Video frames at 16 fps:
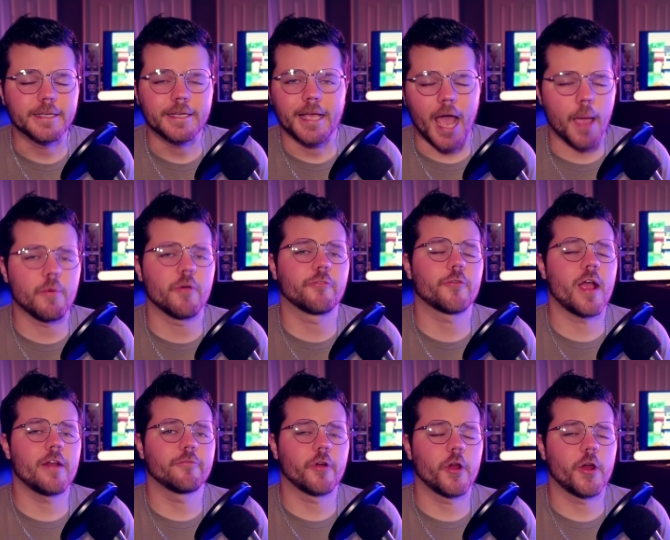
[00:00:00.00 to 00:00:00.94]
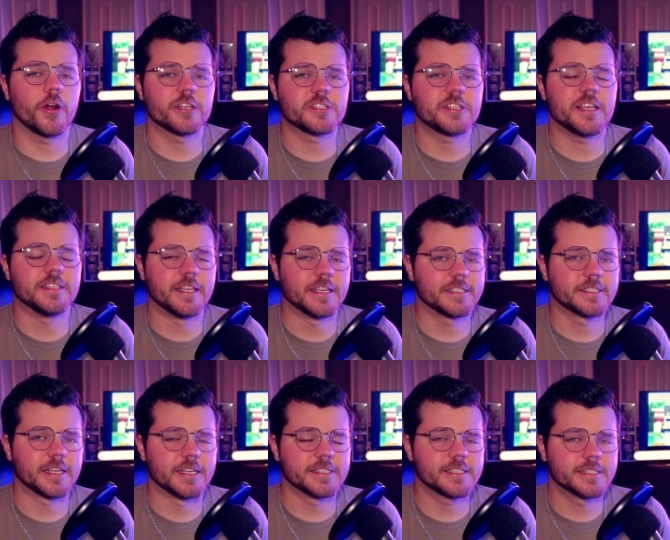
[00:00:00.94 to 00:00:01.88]
I'm afraid for her to see this
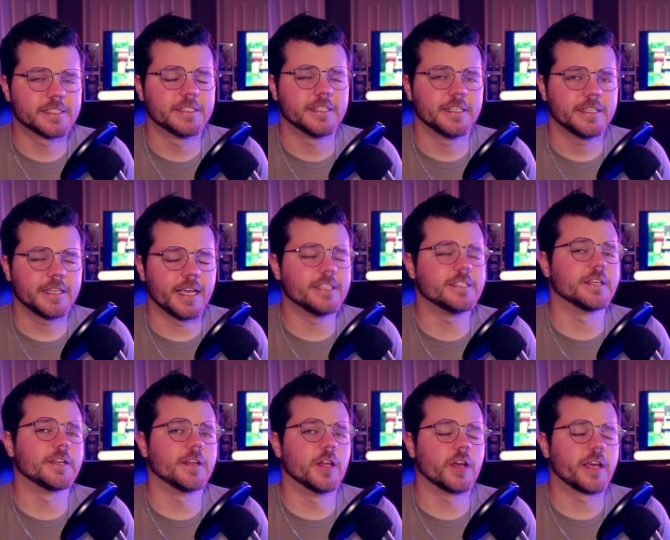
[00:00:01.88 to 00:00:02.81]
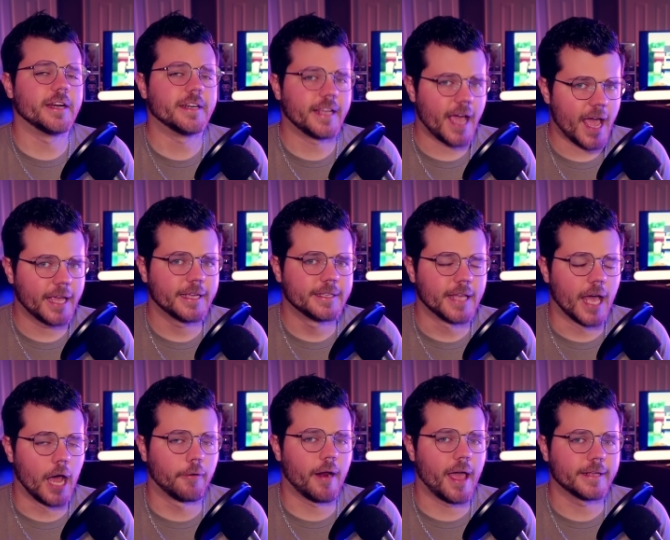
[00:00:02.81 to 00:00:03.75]
because he's a good-looking guy.
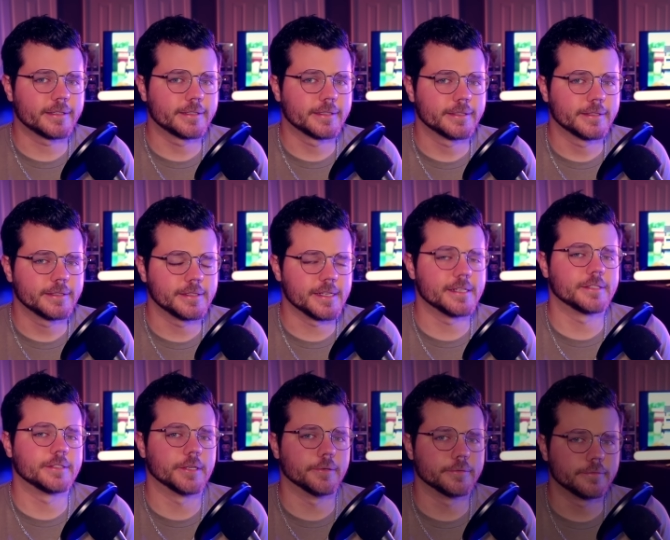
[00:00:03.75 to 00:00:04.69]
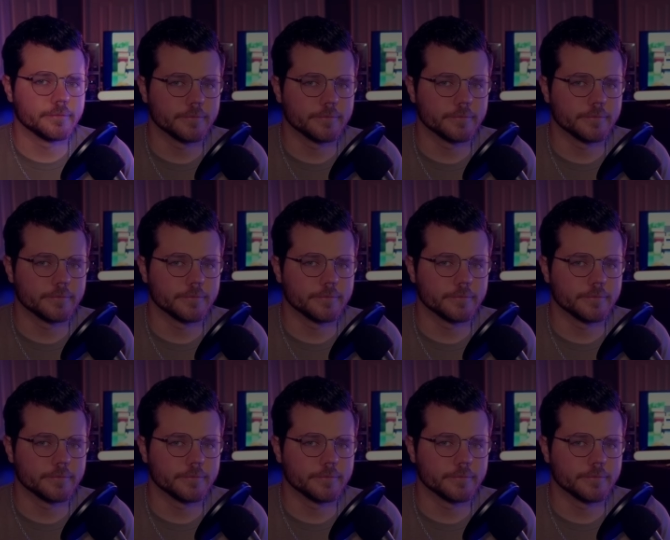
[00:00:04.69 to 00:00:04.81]
All right, see you soon.